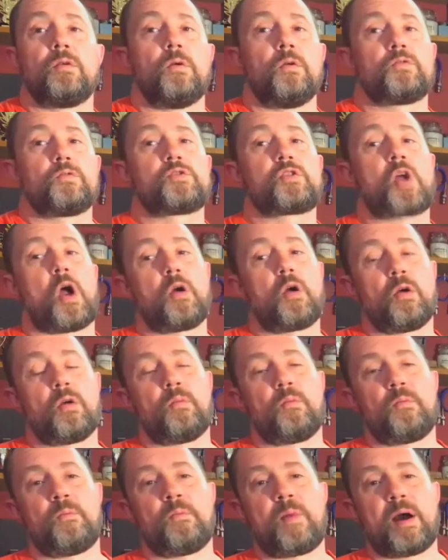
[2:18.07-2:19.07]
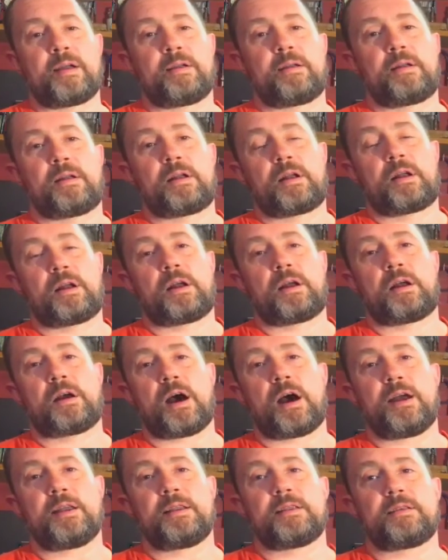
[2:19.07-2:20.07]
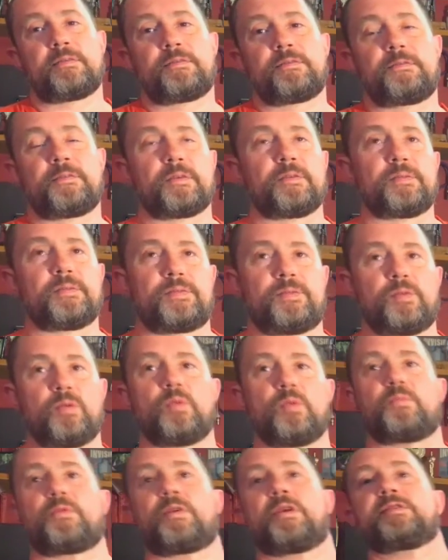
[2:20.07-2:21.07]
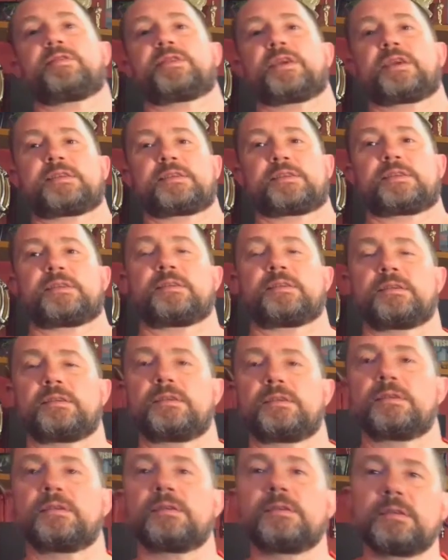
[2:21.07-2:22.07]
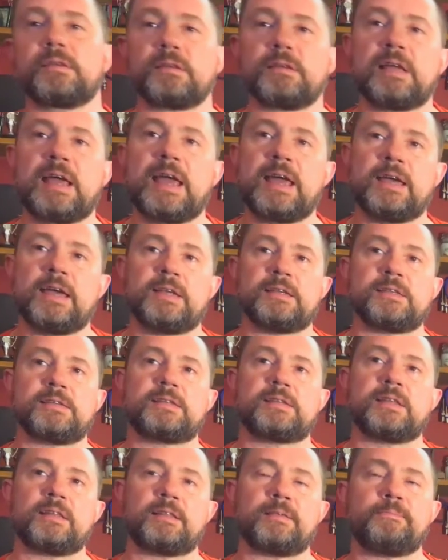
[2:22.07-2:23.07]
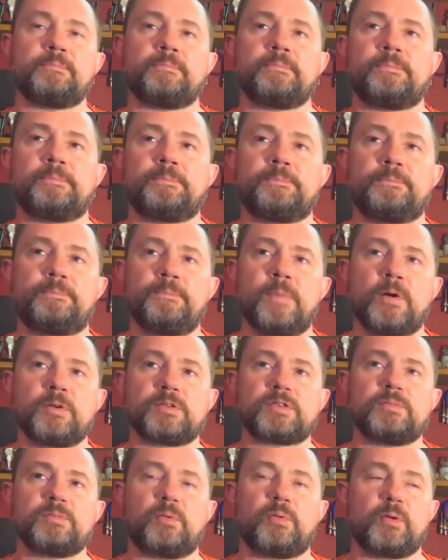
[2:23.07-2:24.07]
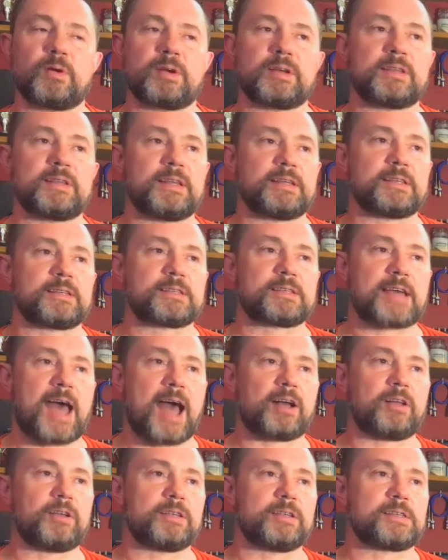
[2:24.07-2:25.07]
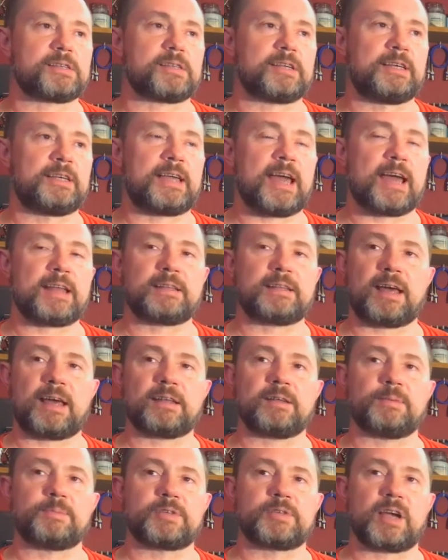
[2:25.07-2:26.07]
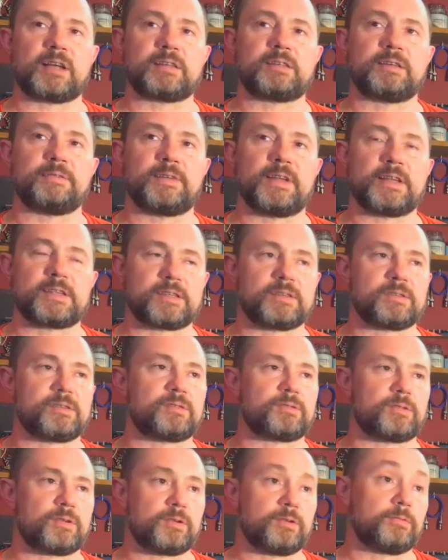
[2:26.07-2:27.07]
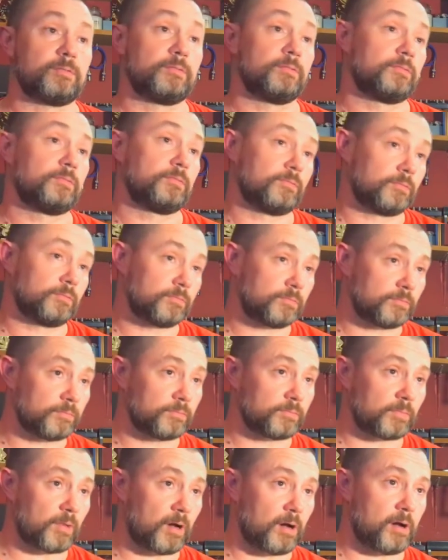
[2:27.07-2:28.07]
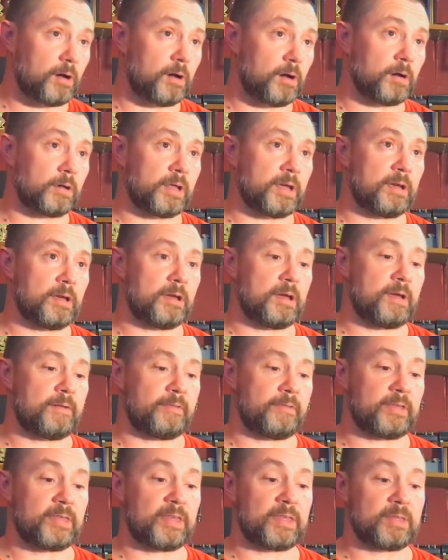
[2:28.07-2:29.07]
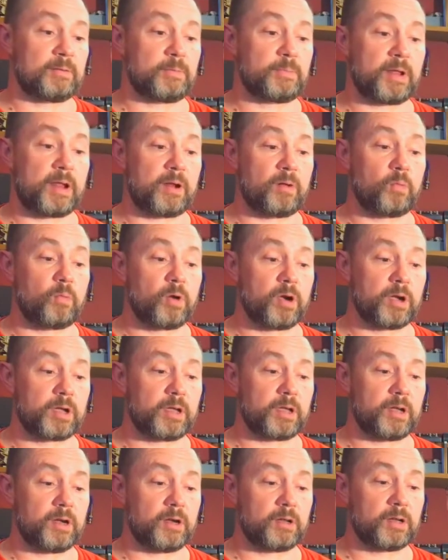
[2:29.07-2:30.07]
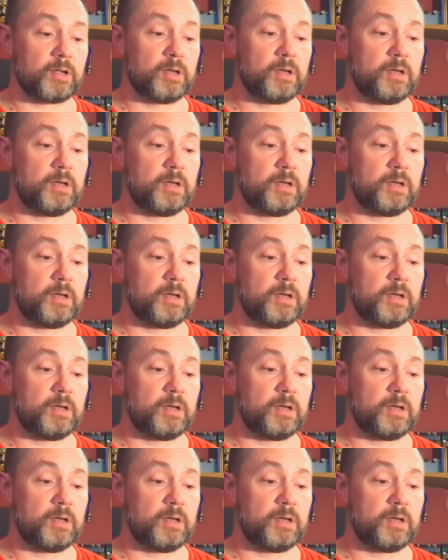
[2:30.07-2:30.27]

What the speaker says: So my kind of thought process is that the most important thing to tackle is to get that objective listen through on everything that we plan on working on.